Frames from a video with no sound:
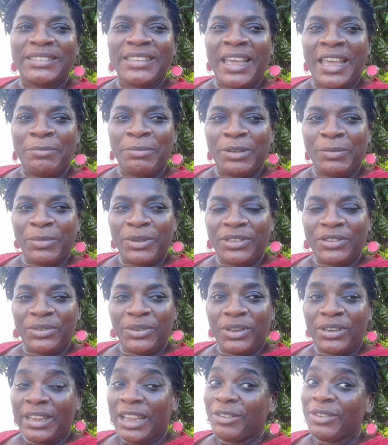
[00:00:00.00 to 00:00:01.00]
in Botswana.
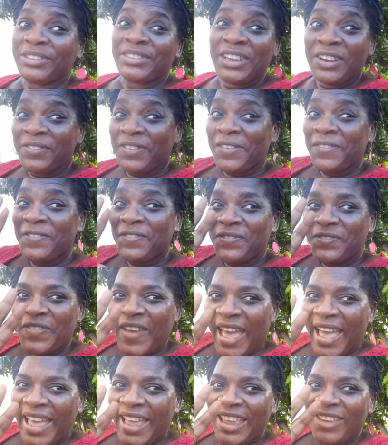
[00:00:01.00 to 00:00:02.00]
I was there for
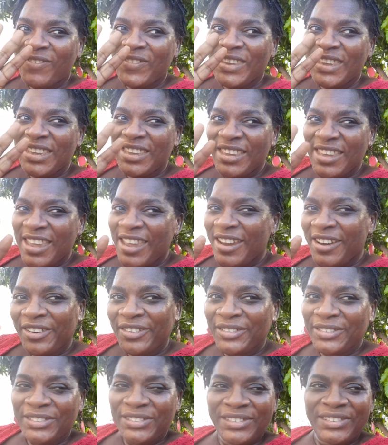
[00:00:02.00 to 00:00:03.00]
5 years.
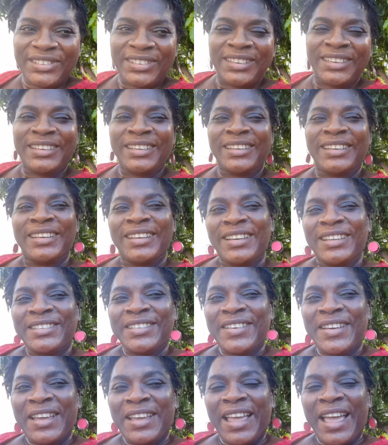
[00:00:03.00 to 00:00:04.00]
So
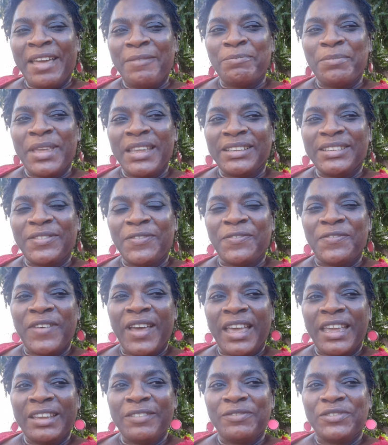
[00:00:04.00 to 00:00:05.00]
I met
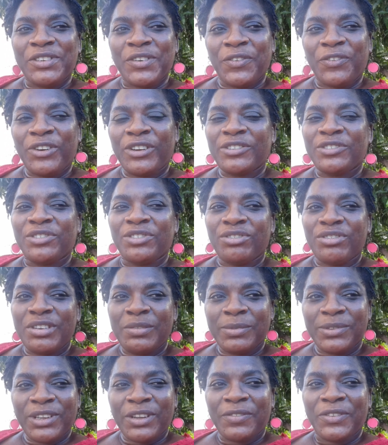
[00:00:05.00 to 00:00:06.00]
5 different streams
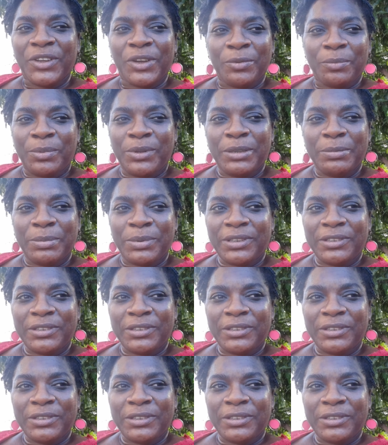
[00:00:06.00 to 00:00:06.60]
of young people.